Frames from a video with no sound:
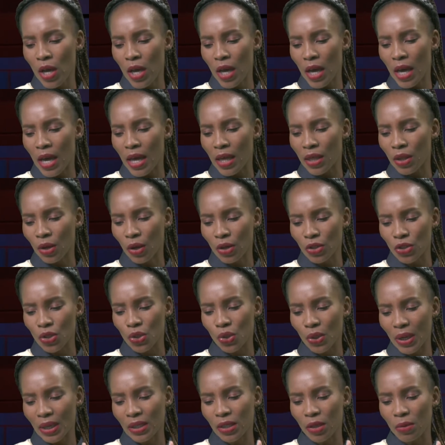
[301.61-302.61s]
the
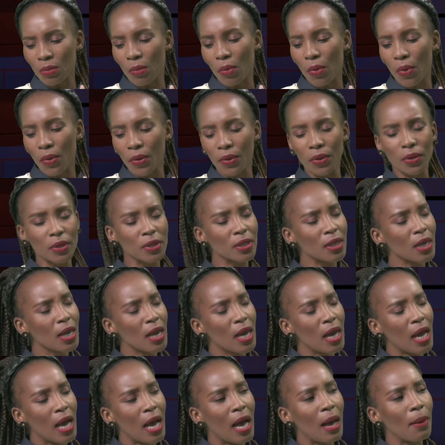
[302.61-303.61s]
constructed morals
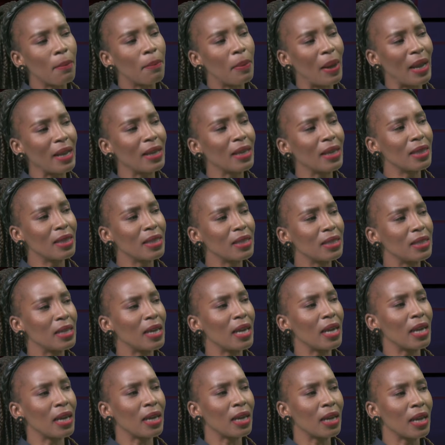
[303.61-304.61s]
back
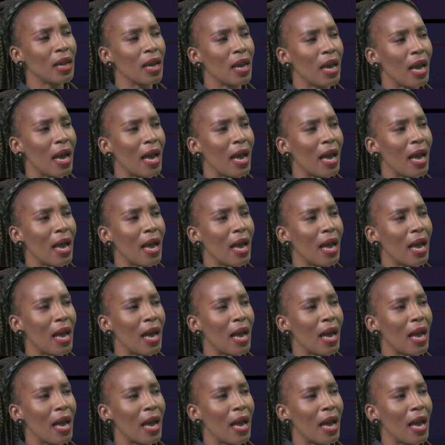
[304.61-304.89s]
day,